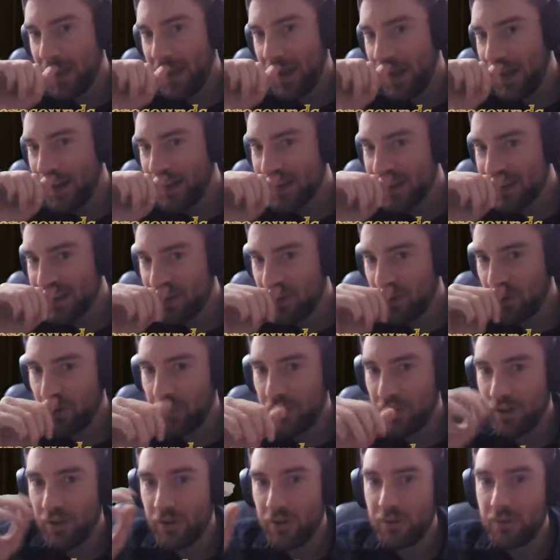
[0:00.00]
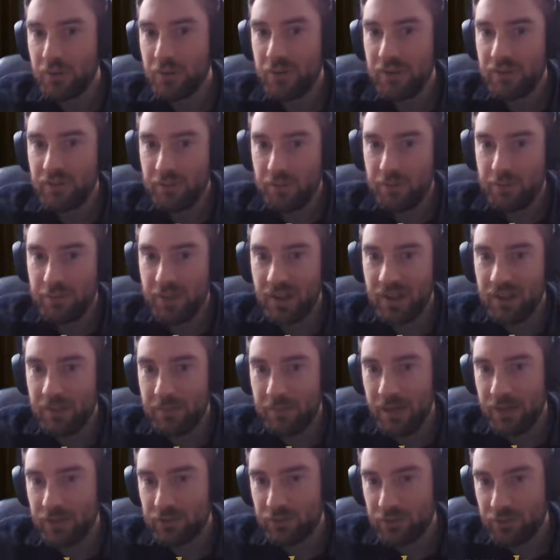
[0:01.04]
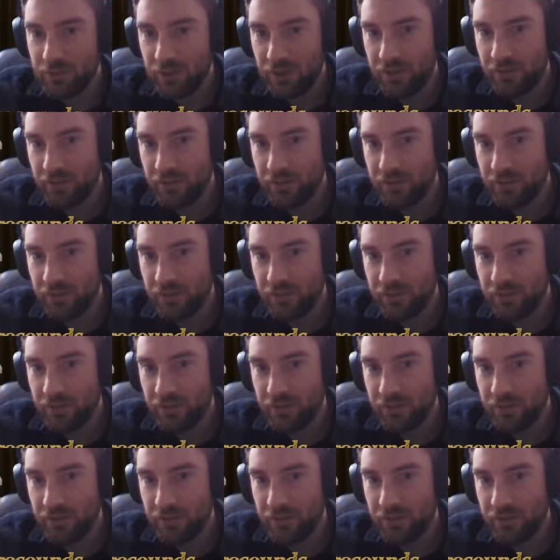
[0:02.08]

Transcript: And although if we play a Battle Cry,